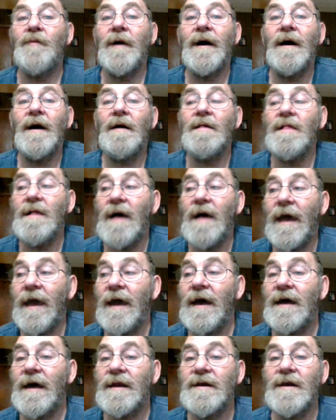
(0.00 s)
well,
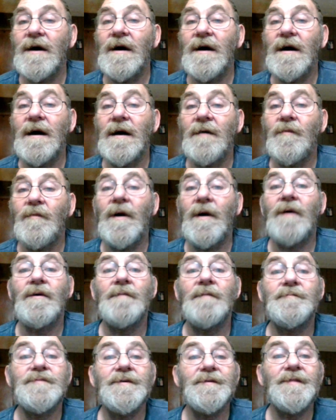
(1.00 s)
and uh,
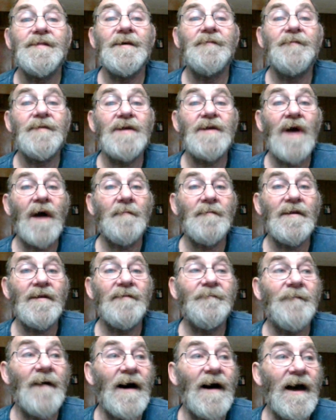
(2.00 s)
welcome to the
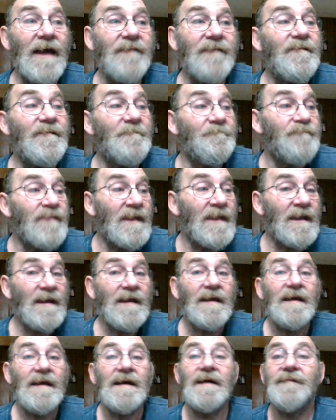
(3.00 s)
Phenomenal Phive.
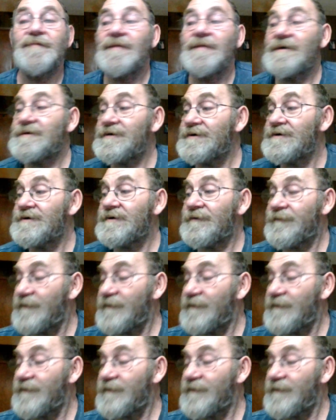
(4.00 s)
If this is your